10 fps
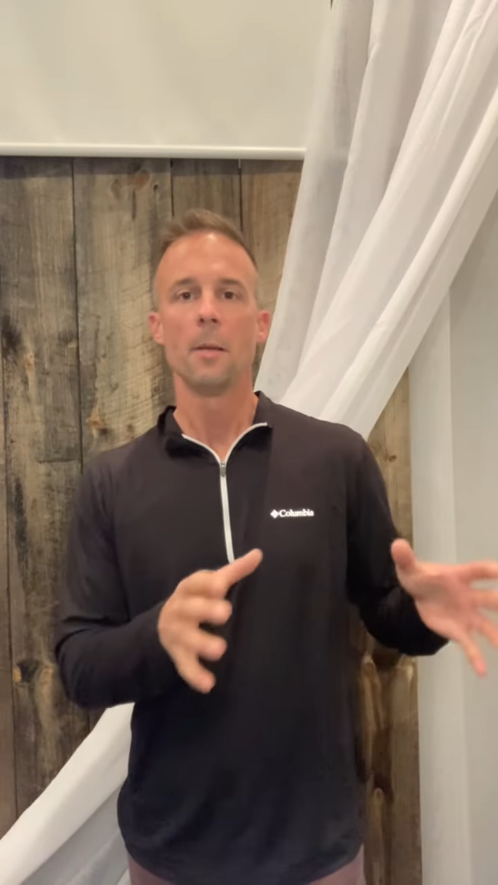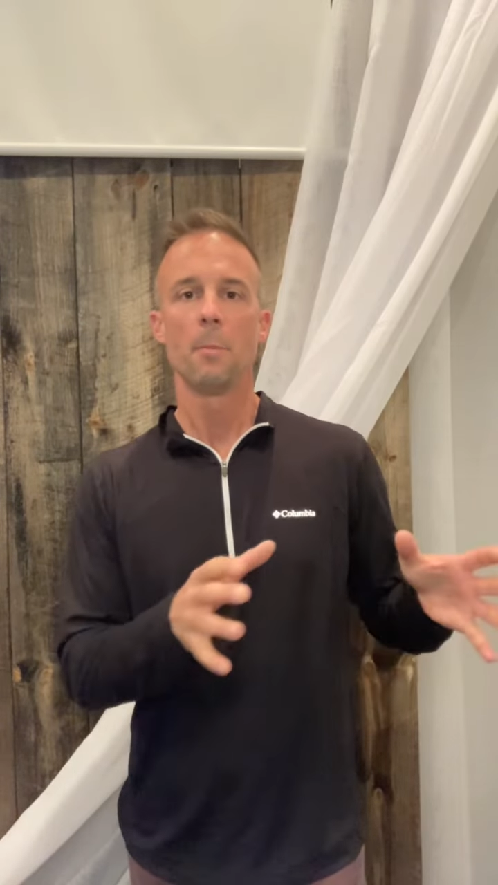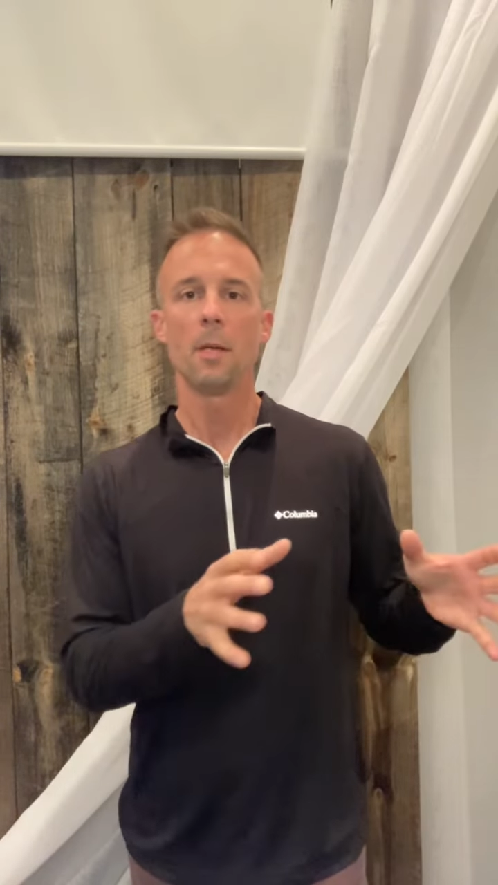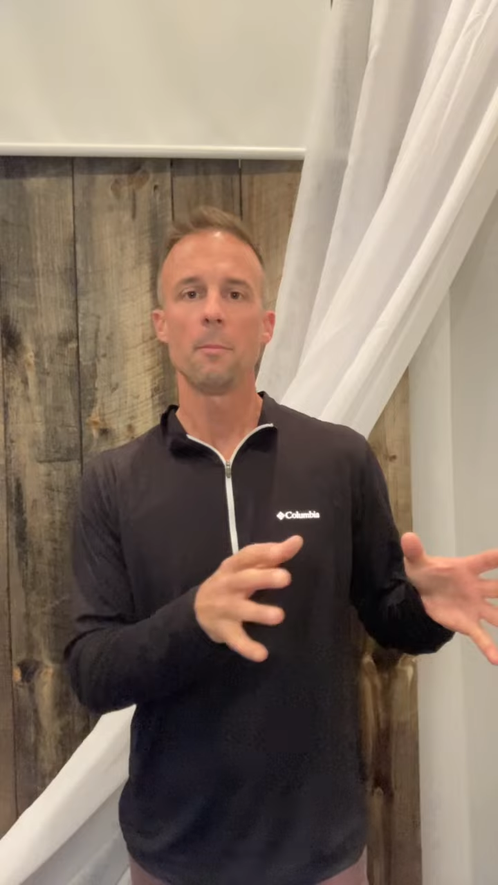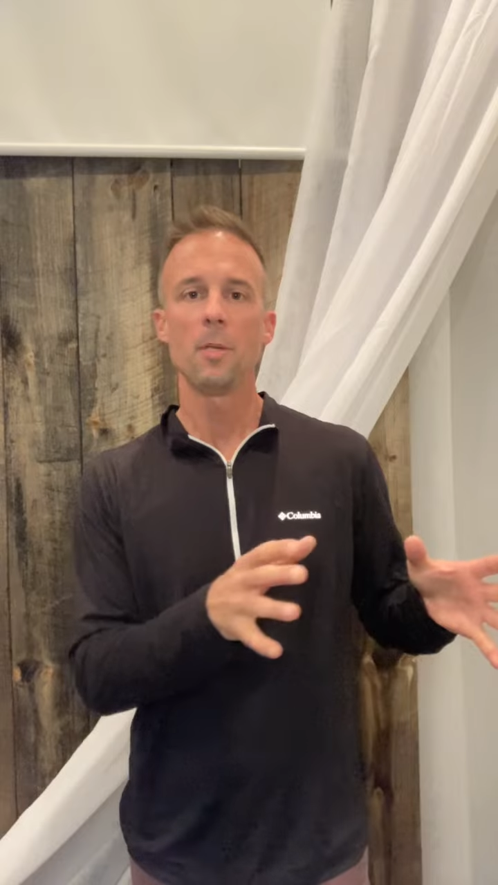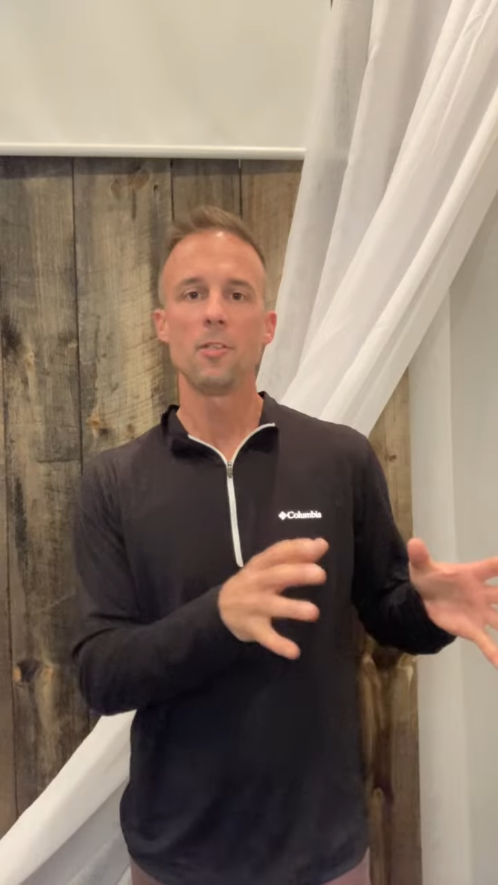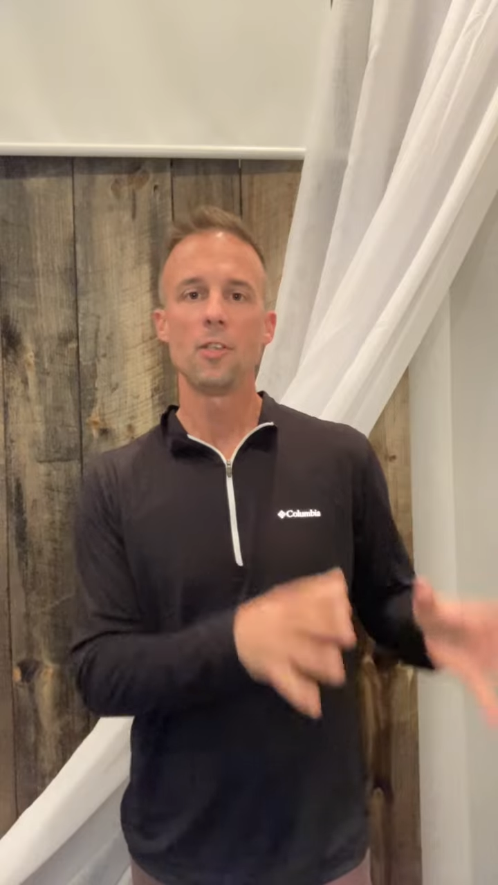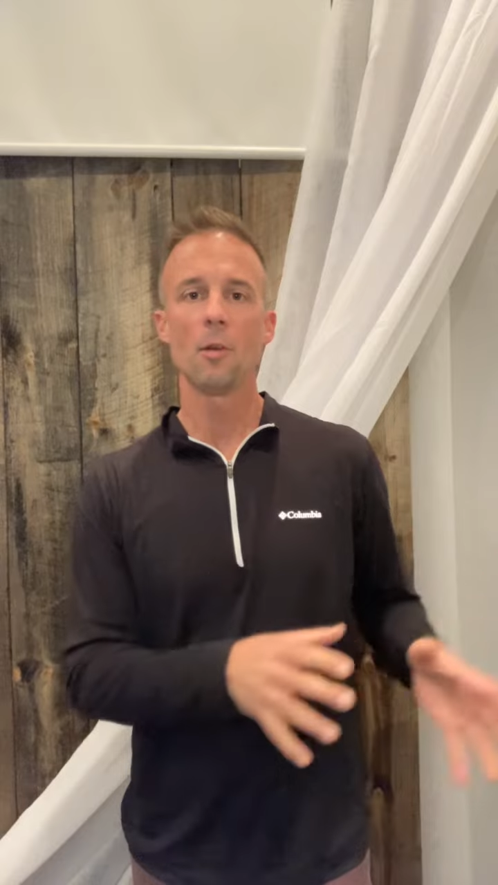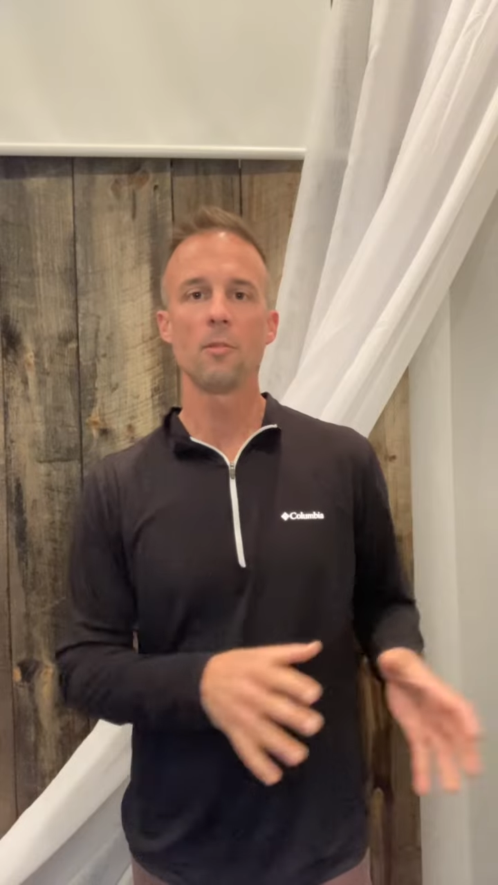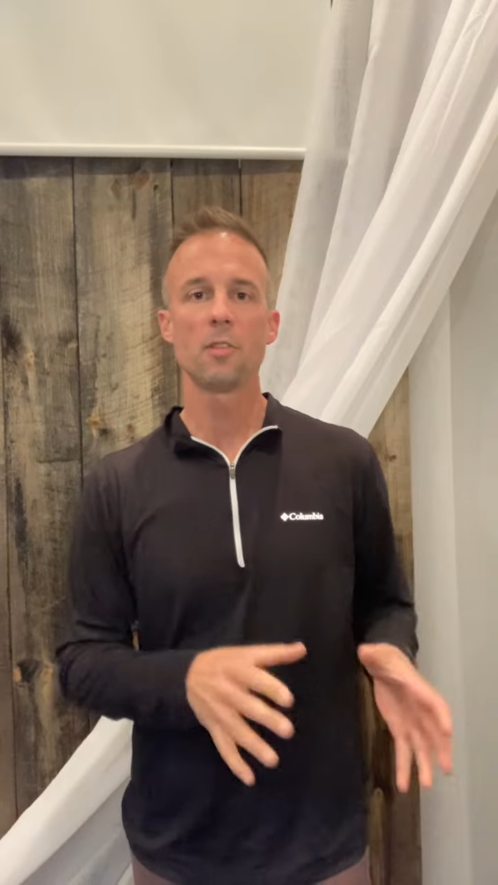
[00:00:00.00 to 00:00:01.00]
but
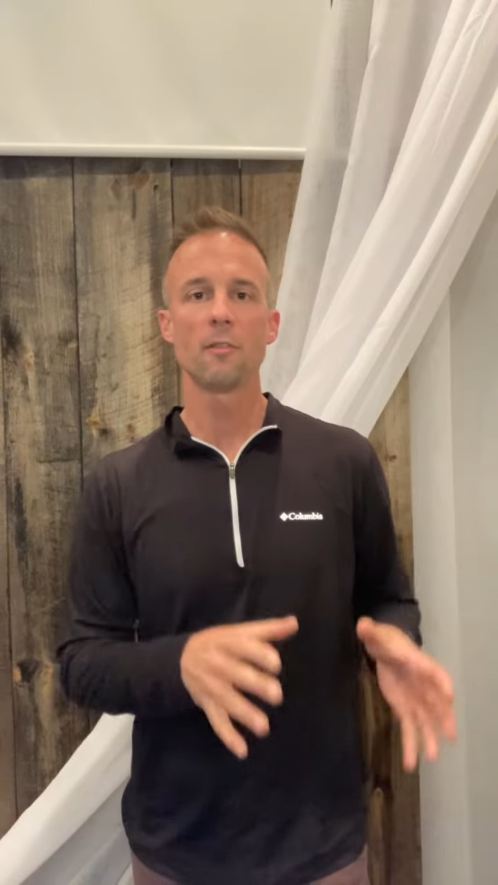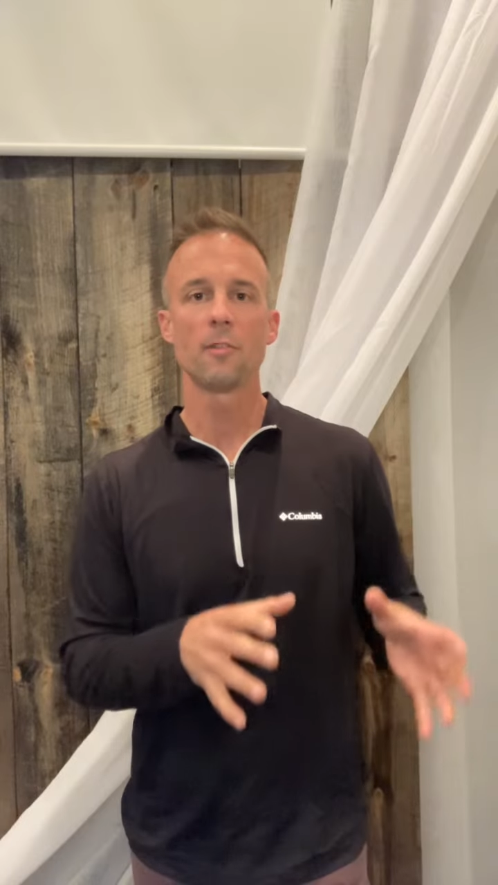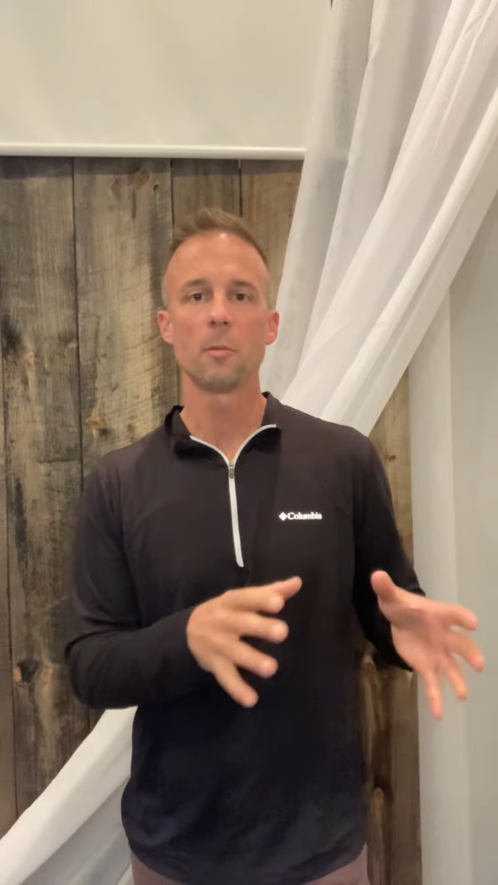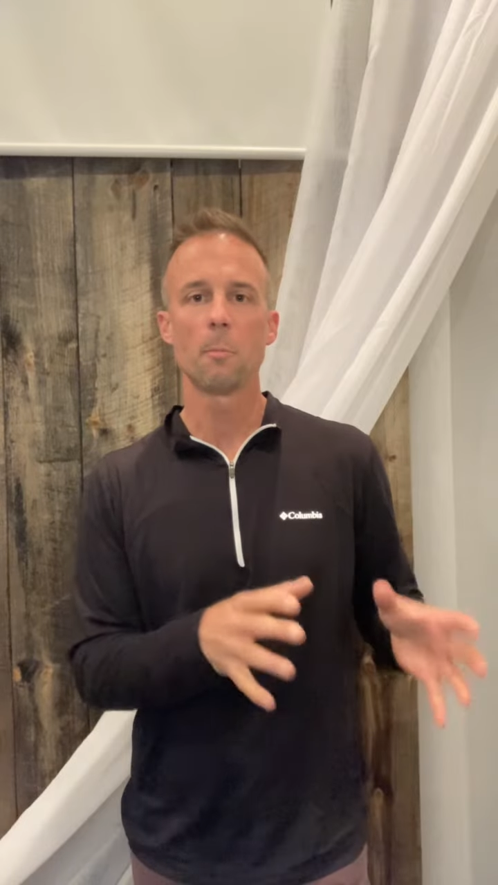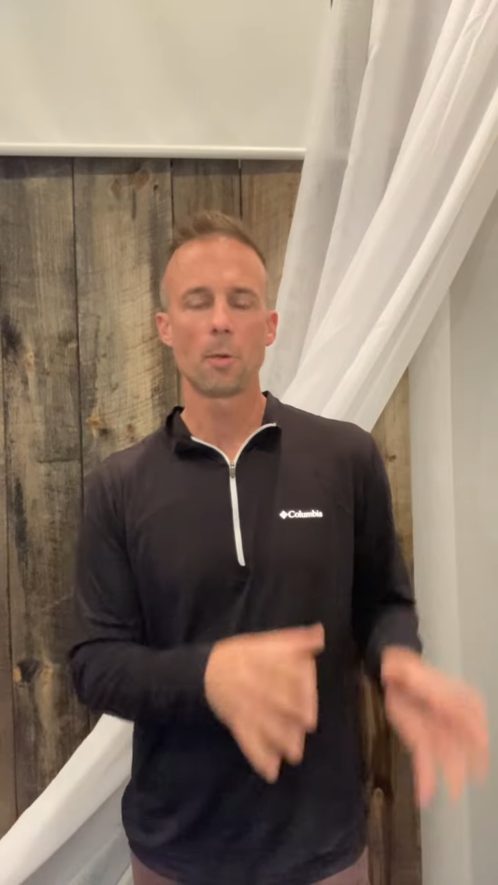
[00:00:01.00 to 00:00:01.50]
Joseph's